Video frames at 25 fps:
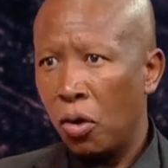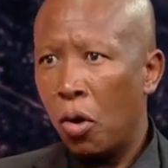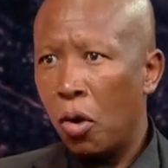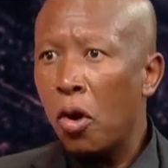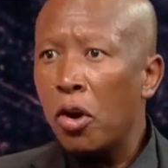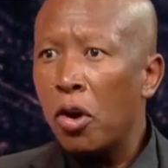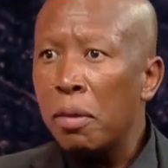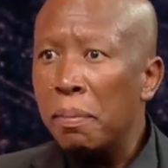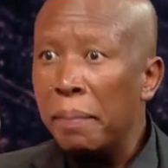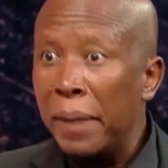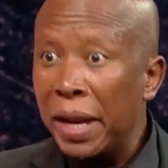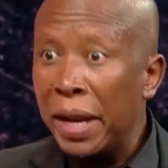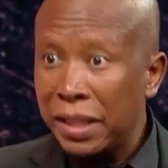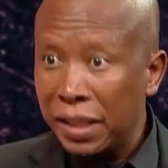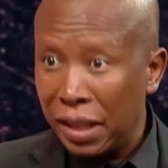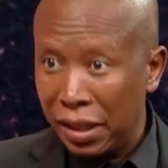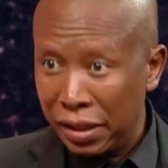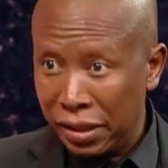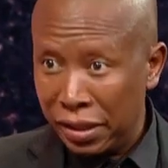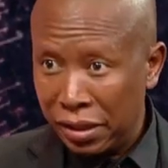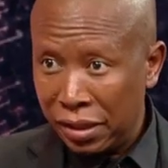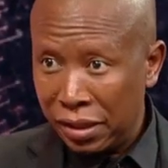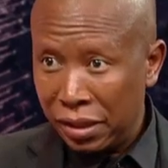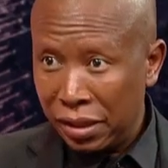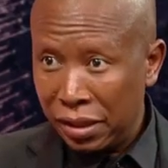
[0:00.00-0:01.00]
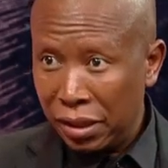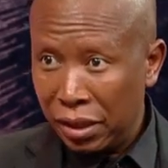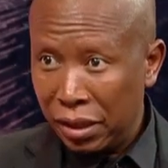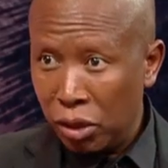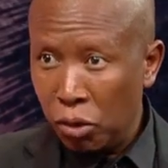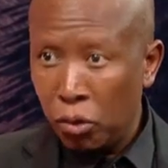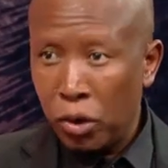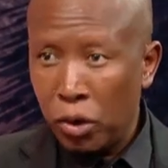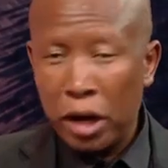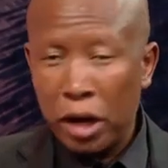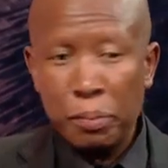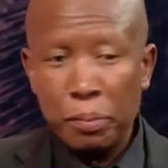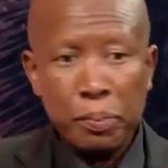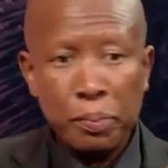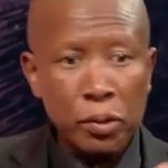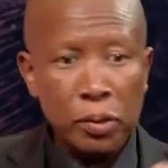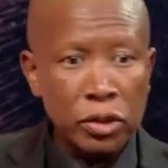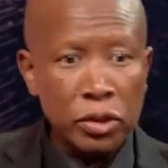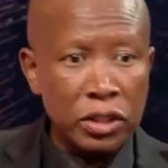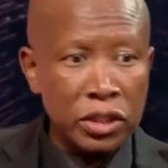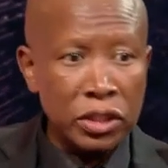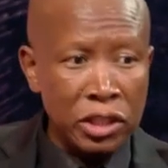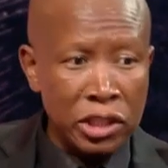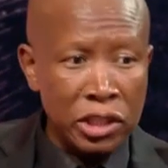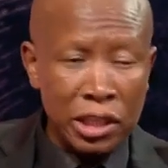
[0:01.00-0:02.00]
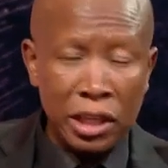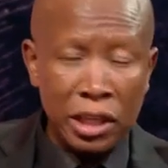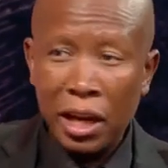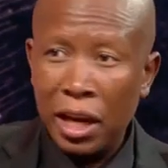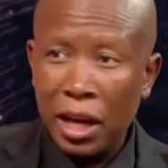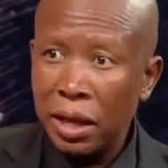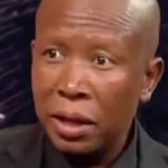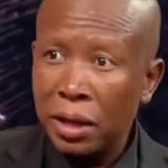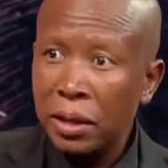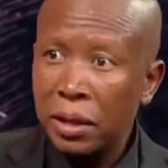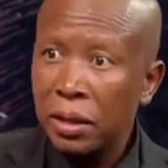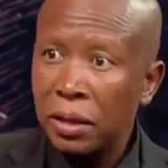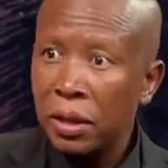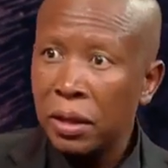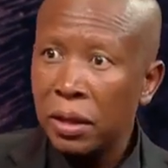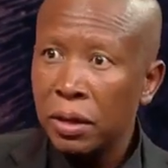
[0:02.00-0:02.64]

on matters. You can put DA